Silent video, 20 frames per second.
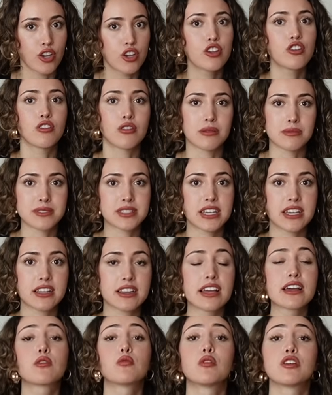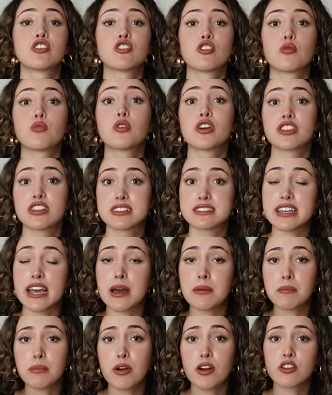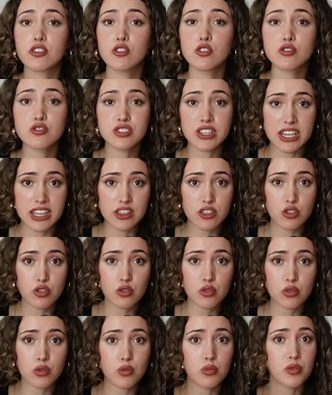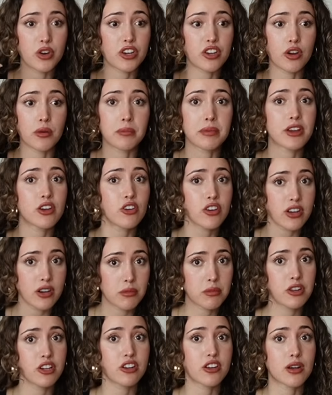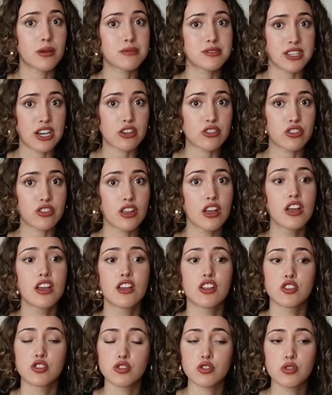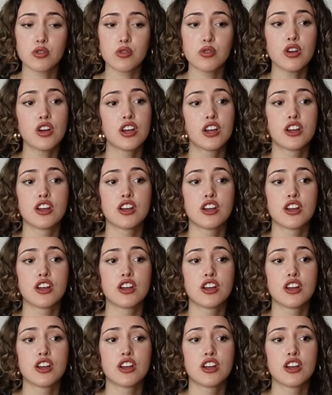You know what I'm saying? Where the tampon goes in through, where your period blood comes out through,